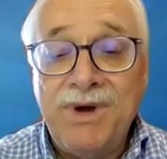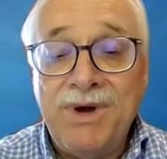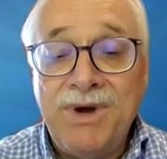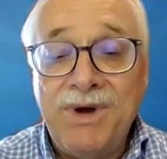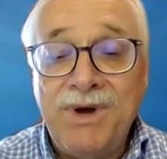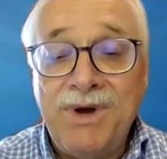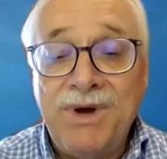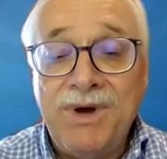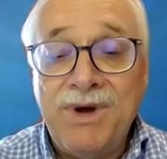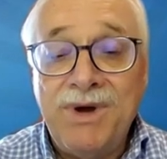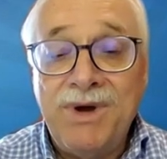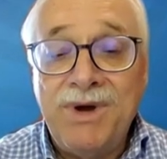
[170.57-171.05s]

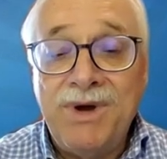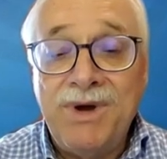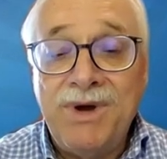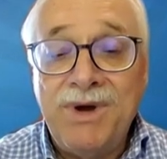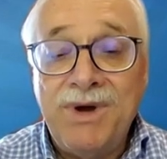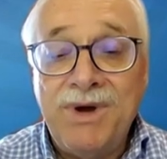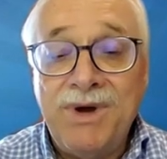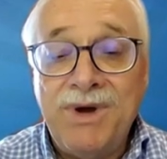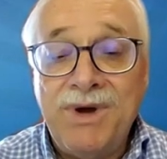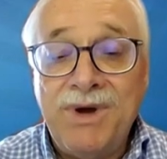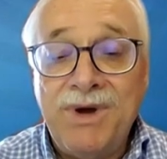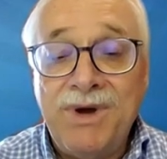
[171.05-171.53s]
the
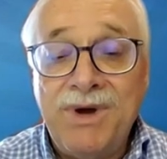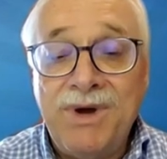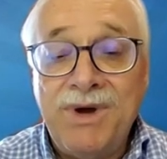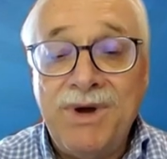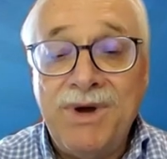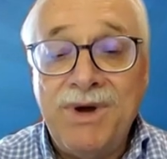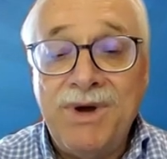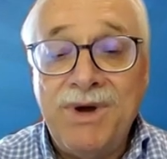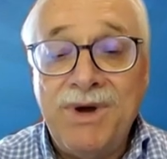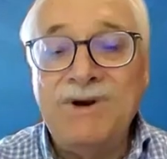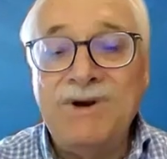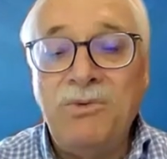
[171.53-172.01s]
president has
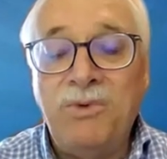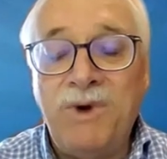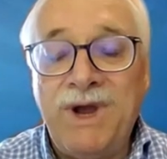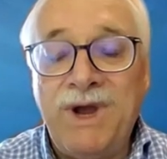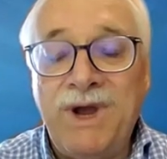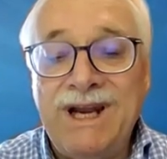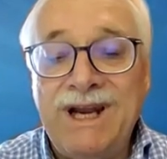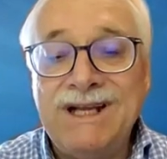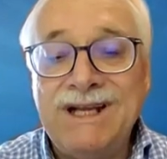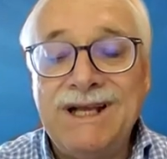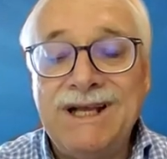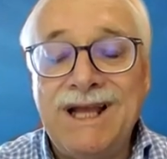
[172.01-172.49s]
even
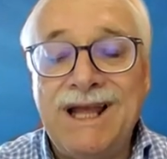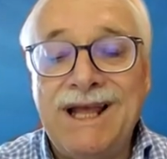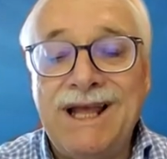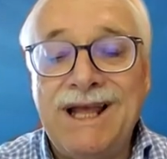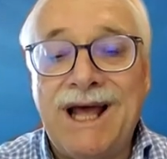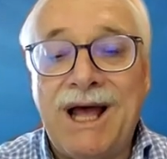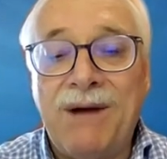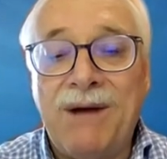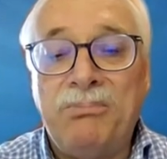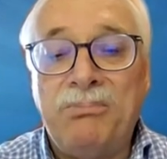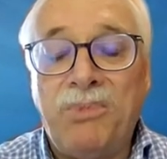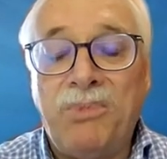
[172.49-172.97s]
when he
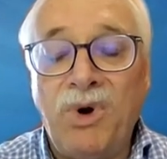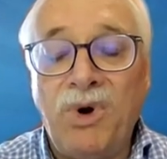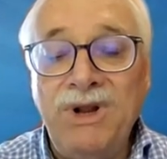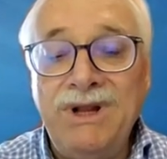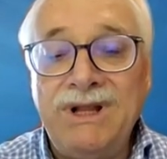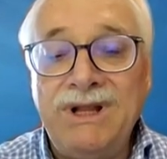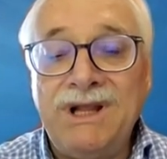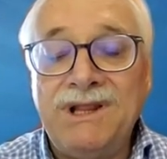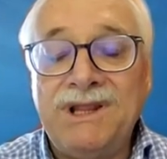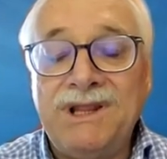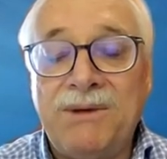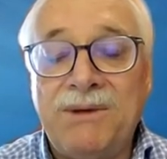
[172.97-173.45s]

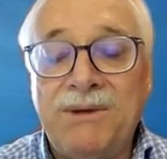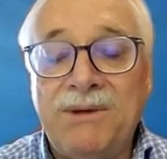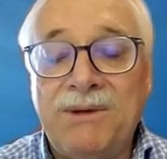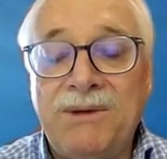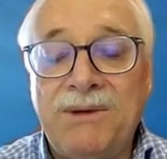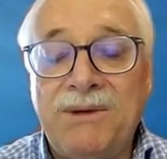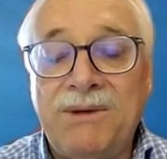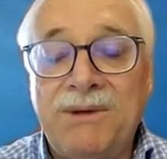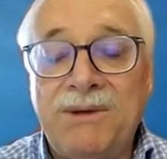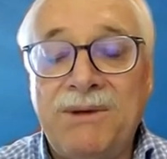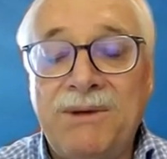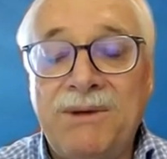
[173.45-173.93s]
appointed the
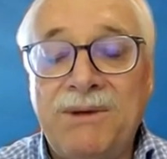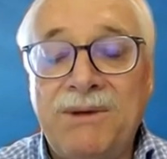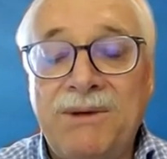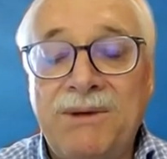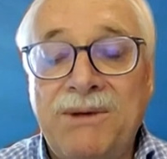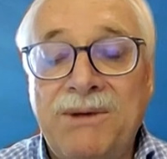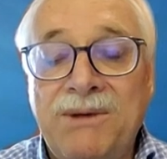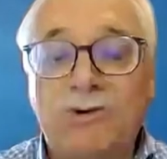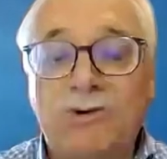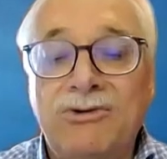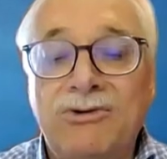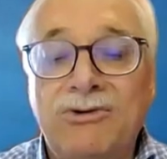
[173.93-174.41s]
panel,
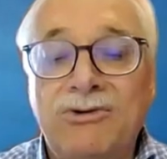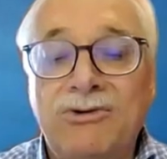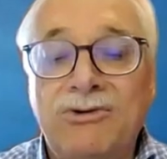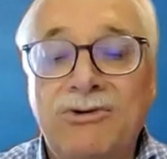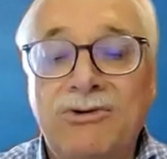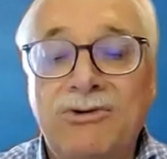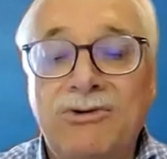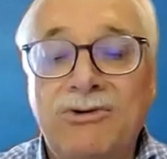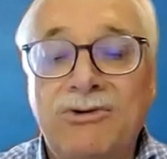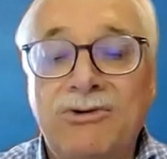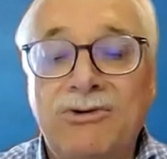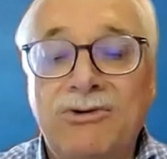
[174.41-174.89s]
he has
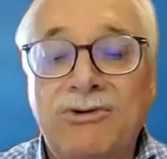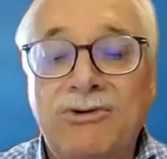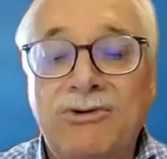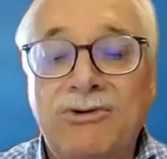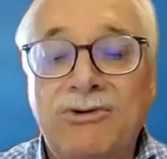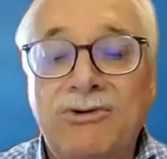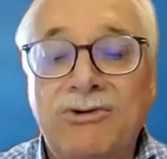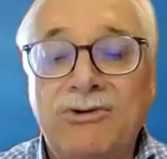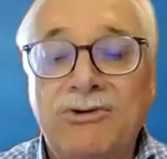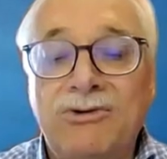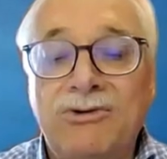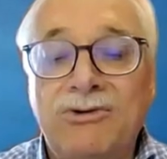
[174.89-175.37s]
already
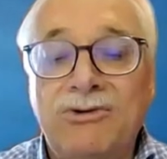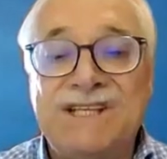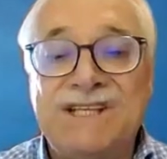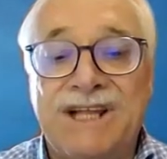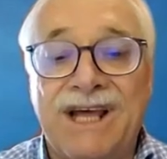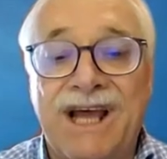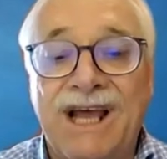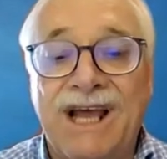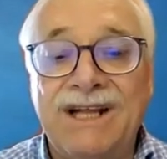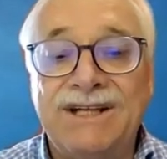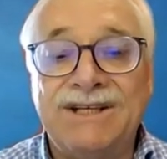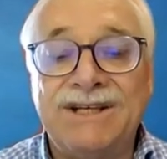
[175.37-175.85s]
said at
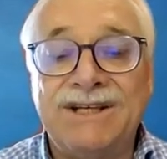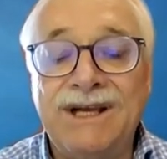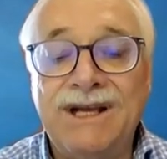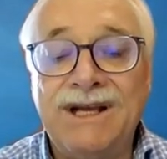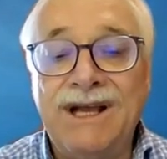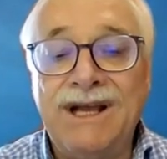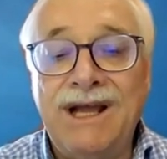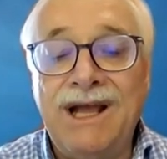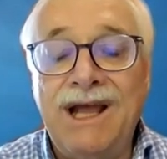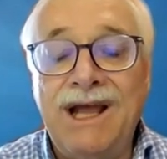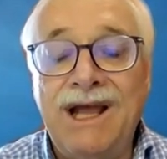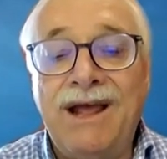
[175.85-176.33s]
that
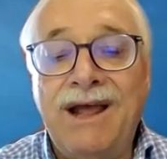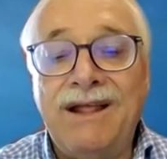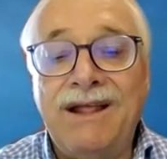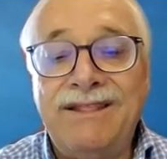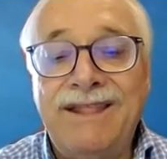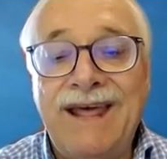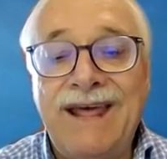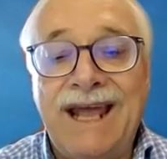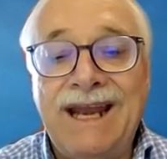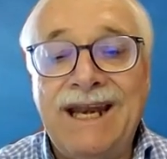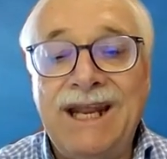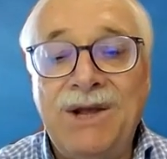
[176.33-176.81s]
stage
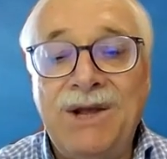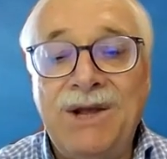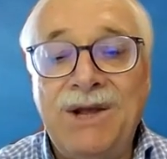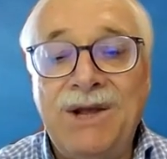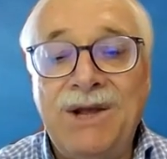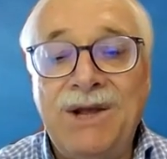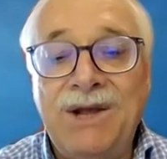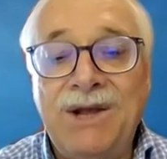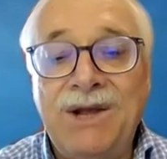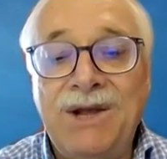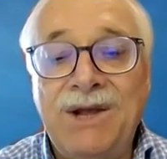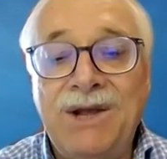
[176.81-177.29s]
that he
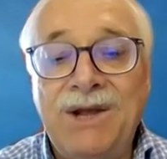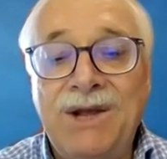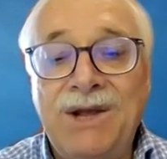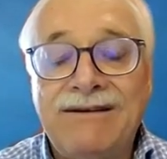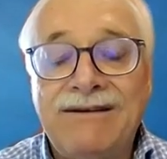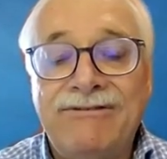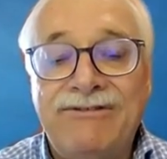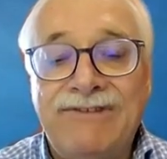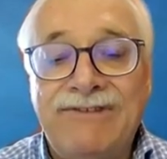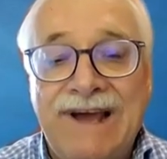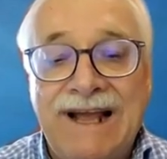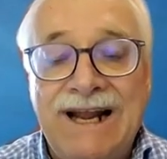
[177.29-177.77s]
would not
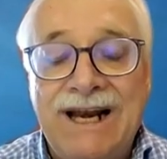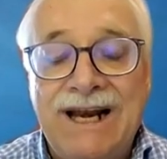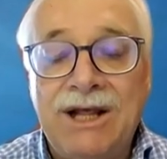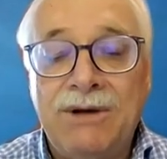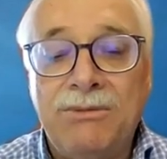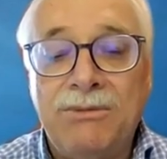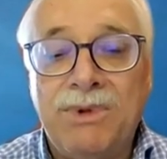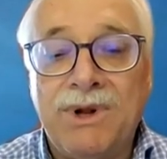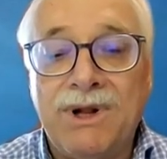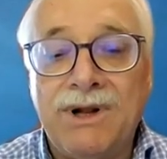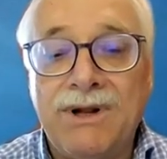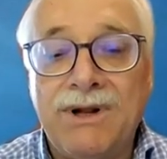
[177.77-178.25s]
make
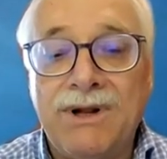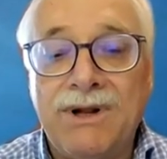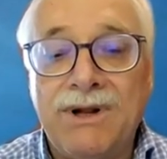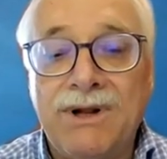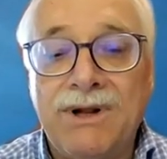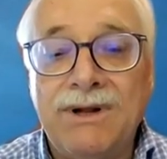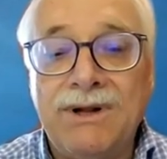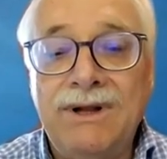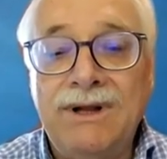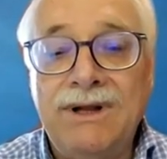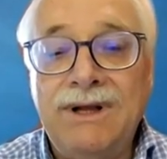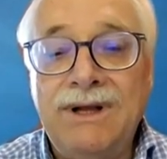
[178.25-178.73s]

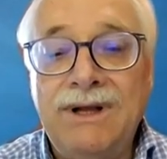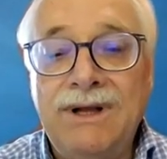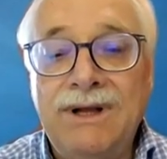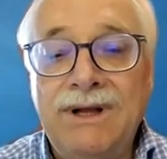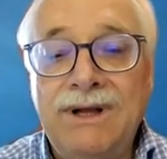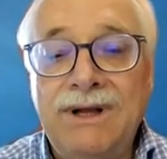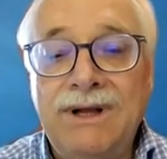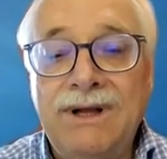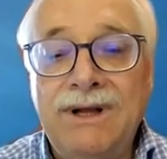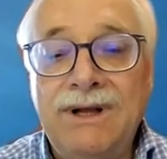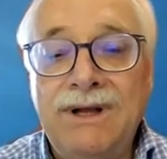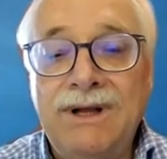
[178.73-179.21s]
available
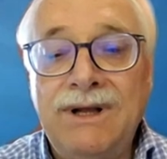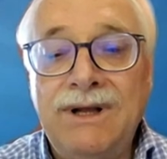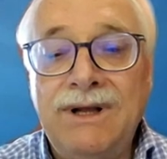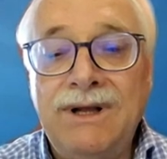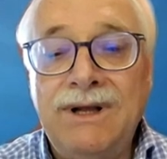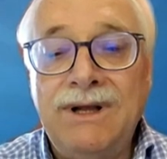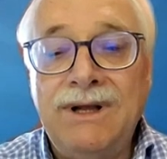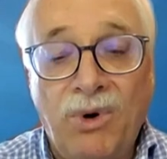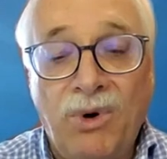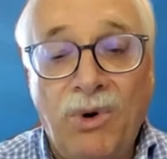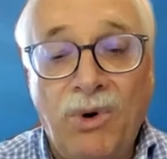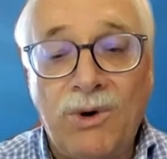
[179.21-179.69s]
uh,
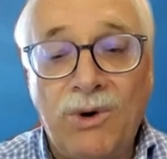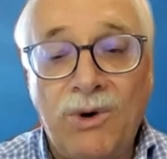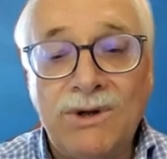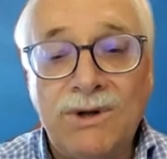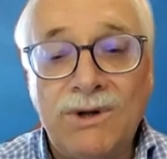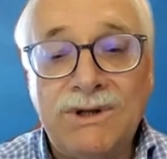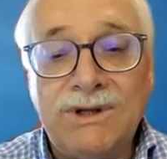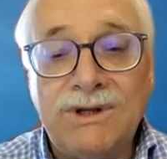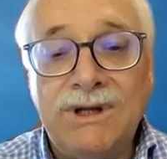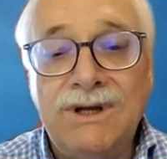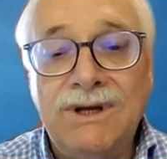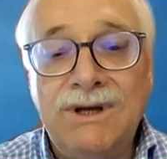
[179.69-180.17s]
the
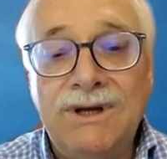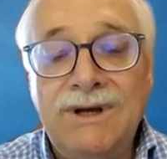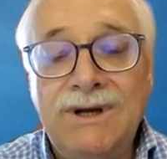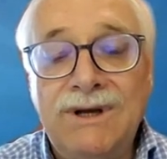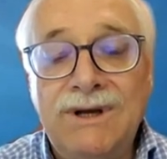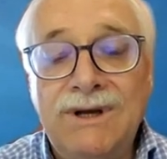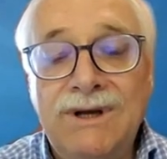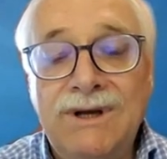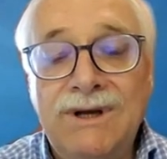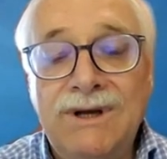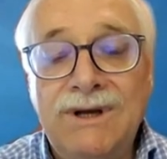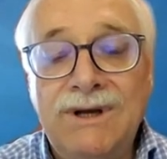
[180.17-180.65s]
report
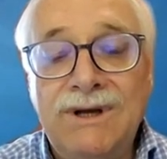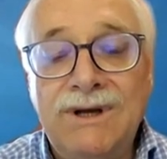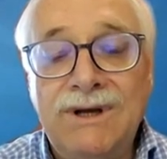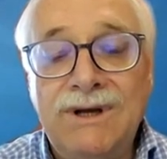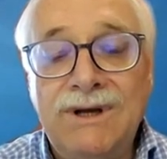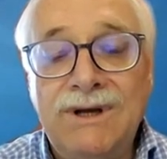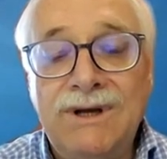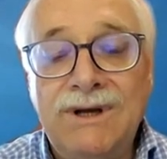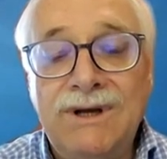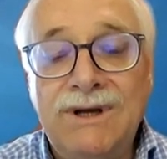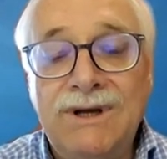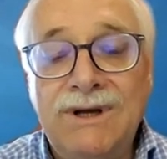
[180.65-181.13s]

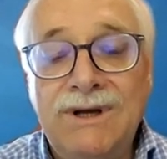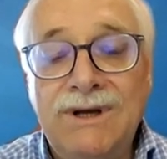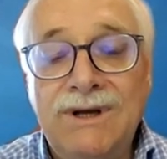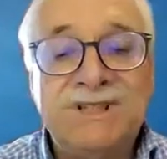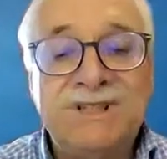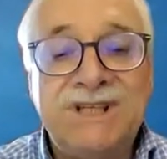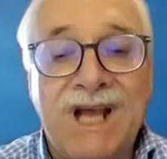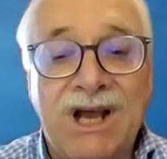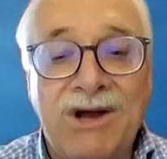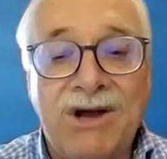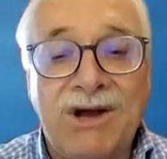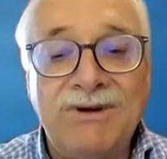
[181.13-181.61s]
uh,
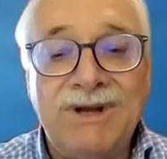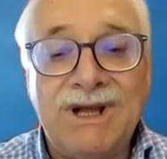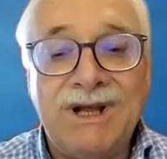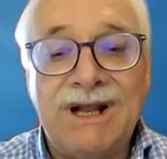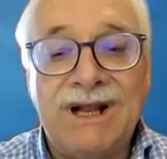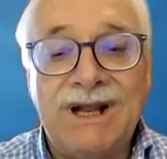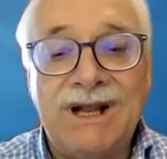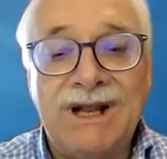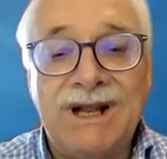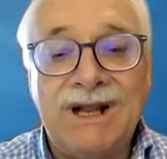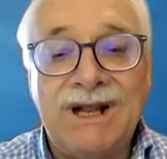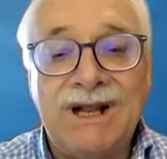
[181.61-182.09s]
which
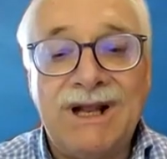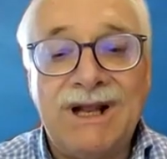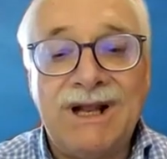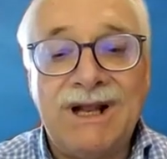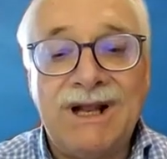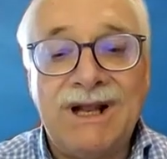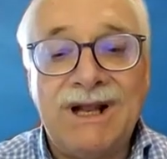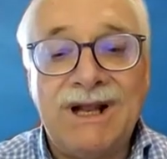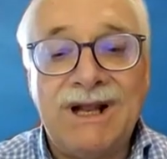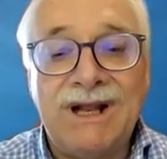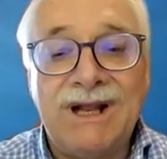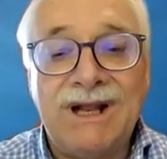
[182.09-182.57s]
sounded like,
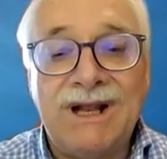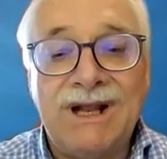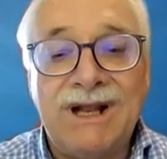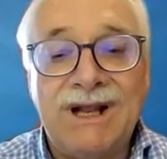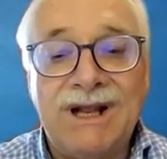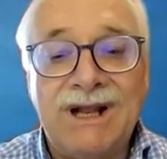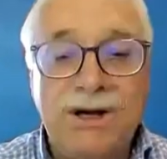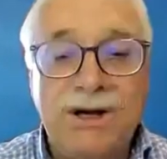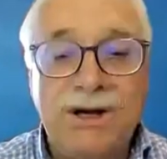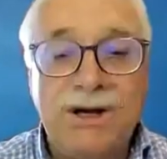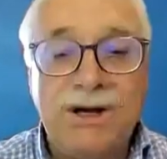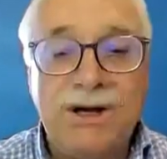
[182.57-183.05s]
and we were
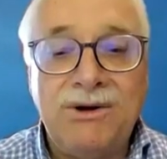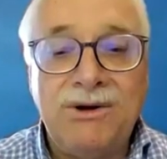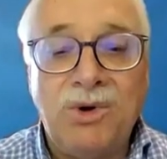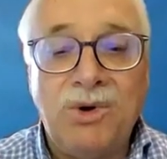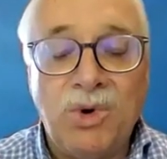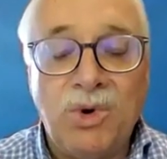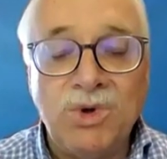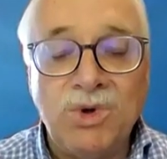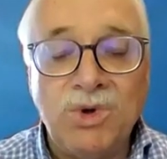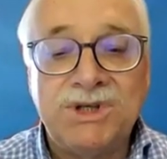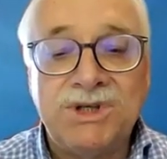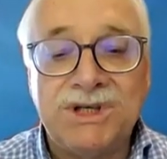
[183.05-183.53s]
very
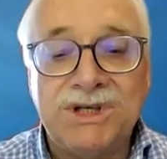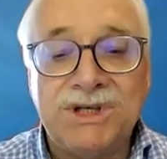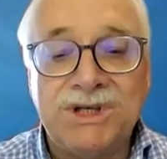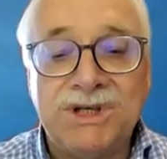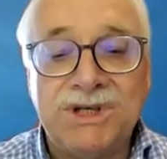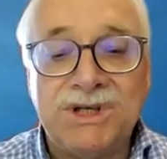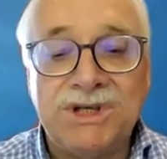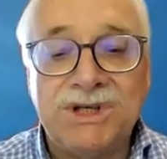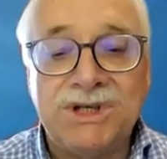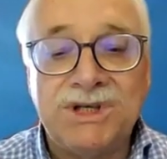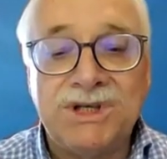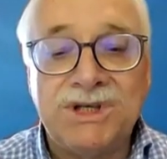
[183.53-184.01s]

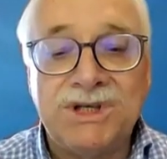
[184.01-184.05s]
cautious